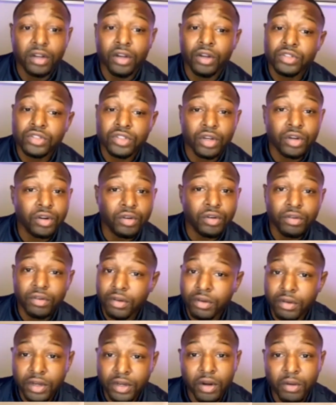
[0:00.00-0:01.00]
So
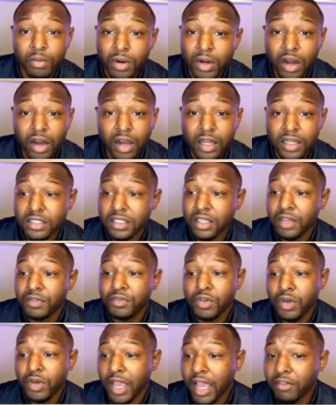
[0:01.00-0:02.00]
regardless if
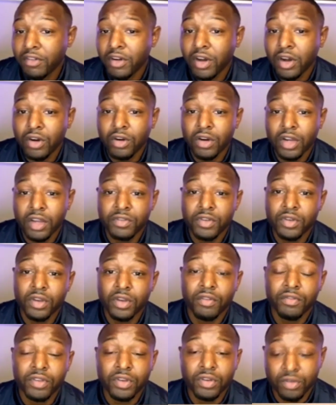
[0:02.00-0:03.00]
you have a home, if
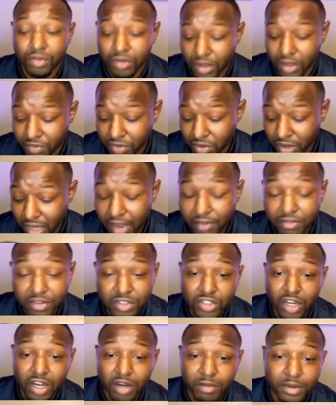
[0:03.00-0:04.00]
you have a
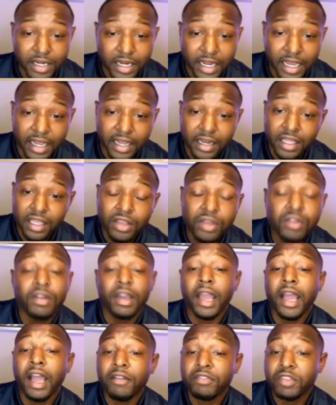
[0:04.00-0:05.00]
job or not, you
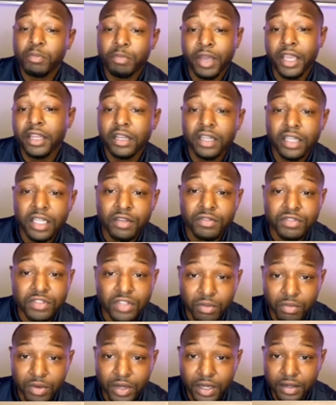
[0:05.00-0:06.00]
have to pay to live
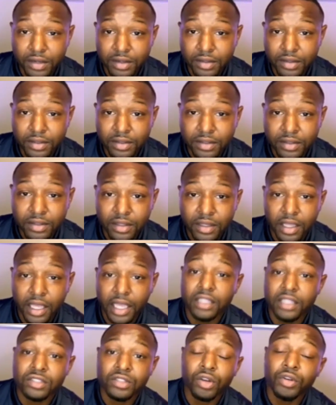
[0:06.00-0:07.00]
somewhere.
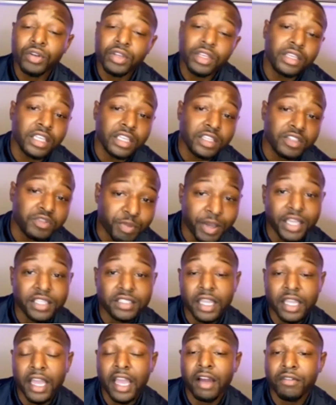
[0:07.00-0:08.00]
And so it's best
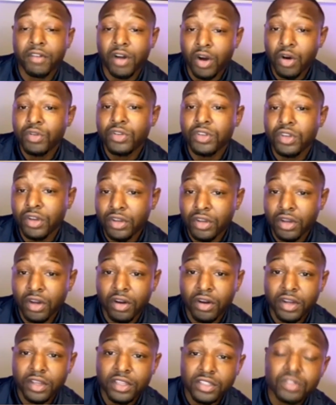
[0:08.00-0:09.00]
to own your
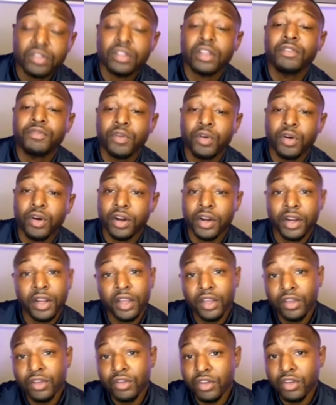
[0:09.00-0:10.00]
yard, so therefore
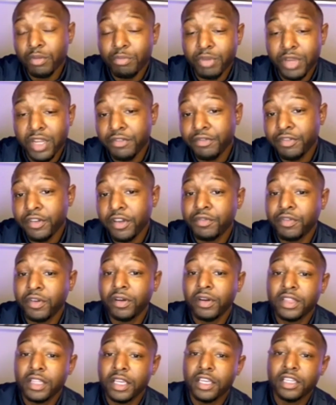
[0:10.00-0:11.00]
you can benefit from
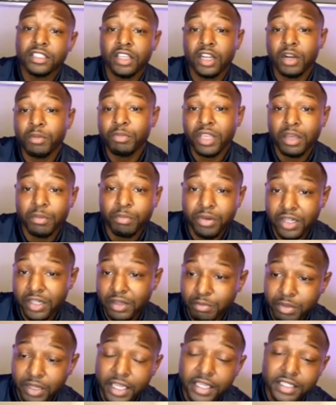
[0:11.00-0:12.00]
the things that are being put
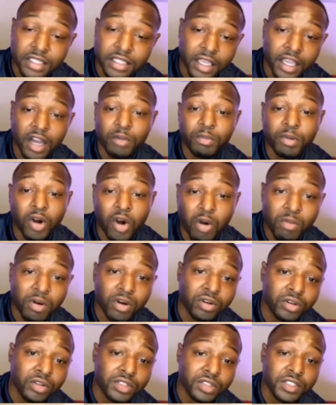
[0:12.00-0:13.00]
in place to help
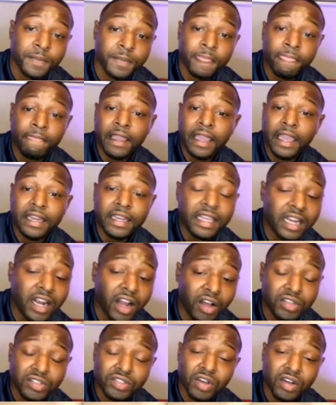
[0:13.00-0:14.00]
homeowners. And then
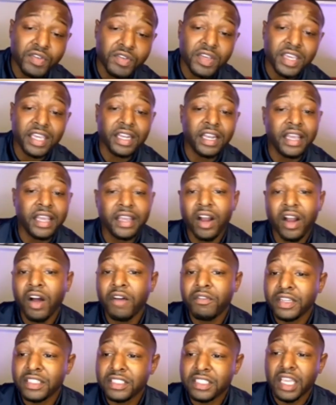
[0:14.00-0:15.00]
also, if you get laid
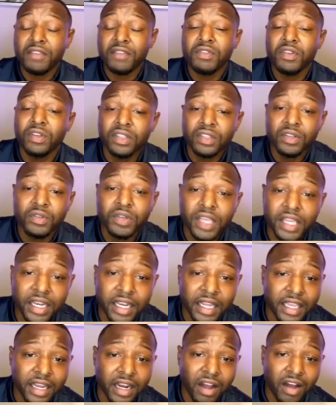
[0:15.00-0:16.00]
off, let's say you get
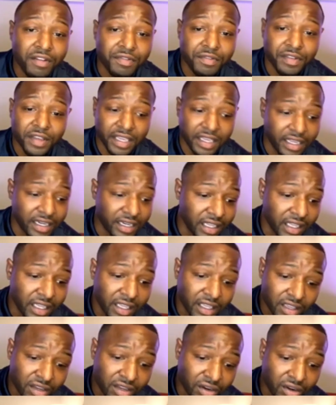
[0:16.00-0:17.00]
laid off and
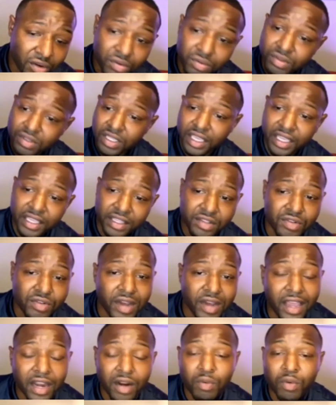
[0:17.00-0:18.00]

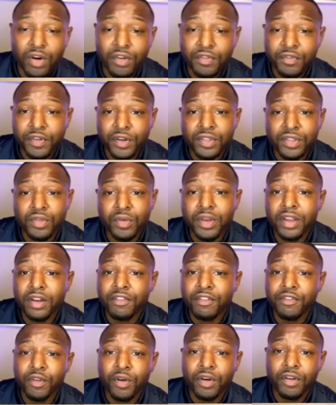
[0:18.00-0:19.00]
you're out of work for 3 to
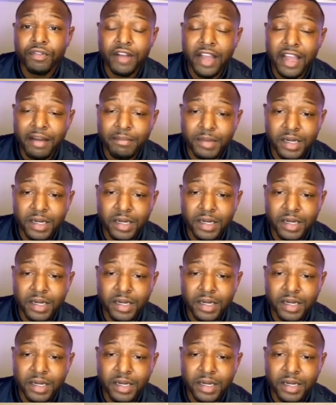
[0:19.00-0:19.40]
4 or 5